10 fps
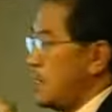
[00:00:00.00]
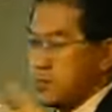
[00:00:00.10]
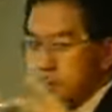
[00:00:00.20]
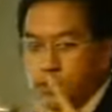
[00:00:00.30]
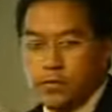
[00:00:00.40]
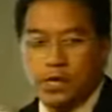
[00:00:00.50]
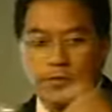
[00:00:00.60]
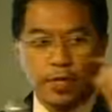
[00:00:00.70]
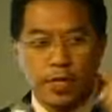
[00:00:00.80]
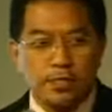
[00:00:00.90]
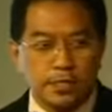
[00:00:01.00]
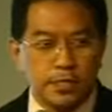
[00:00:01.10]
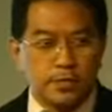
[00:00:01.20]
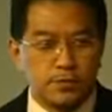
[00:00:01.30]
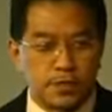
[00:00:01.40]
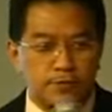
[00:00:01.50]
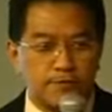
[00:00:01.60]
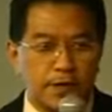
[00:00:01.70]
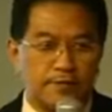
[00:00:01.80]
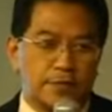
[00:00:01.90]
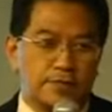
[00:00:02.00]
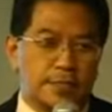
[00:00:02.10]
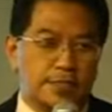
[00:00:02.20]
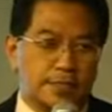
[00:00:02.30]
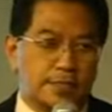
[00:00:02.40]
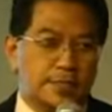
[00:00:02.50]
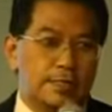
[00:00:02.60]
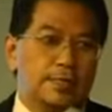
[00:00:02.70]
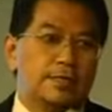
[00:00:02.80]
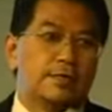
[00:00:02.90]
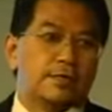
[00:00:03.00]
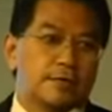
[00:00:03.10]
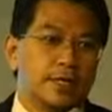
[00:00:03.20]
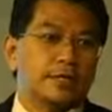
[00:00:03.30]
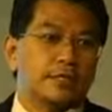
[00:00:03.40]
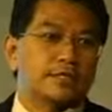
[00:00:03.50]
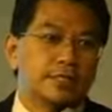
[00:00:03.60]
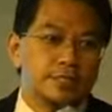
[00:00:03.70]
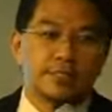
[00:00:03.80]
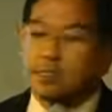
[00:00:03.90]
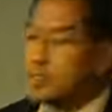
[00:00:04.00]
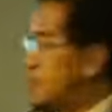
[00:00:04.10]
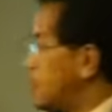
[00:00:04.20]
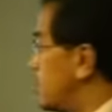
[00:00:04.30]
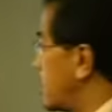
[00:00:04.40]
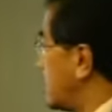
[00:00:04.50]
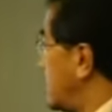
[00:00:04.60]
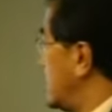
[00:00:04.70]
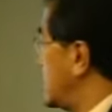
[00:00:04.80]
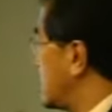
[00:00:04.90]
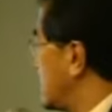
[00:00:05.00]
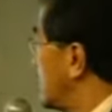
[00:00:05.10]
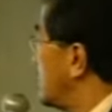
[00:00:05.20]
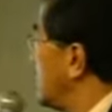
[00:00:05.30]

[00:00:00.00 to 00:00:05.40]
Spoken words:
and slow down aging, you need 5000. Right? This is another recommendation.